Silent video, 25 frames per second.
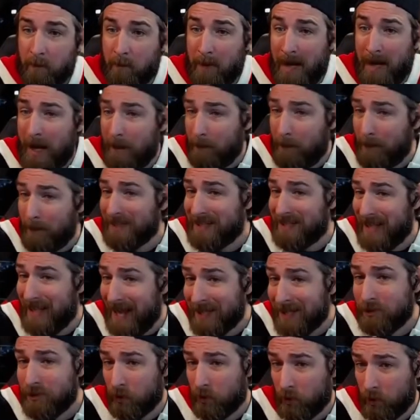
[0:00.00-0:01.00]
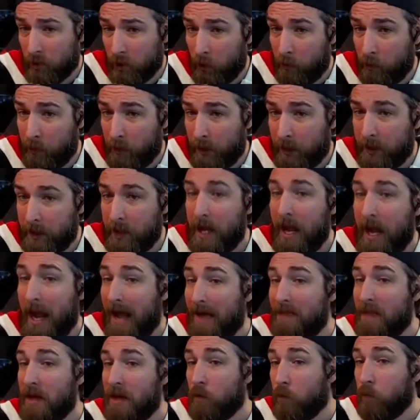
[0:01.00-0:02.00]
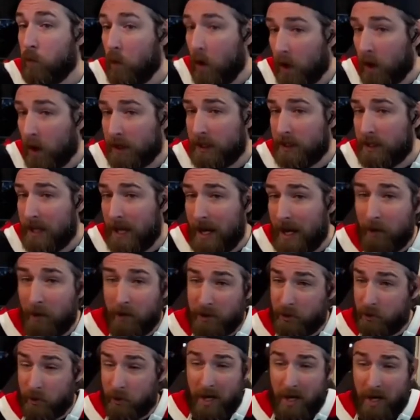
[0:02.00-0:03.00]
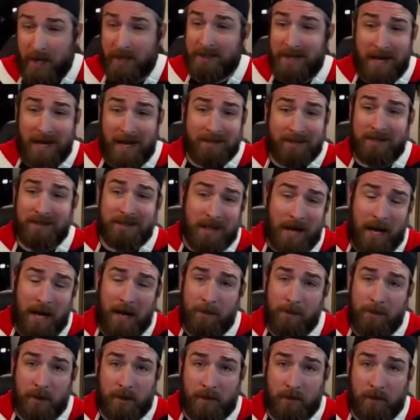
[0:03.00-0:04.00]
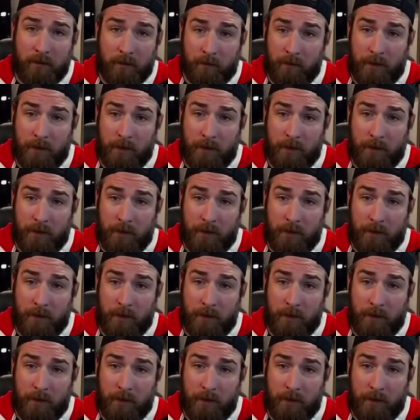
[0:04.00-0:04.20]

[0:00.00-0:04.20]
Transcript: popping that door open, and then walking out and trying not to die be-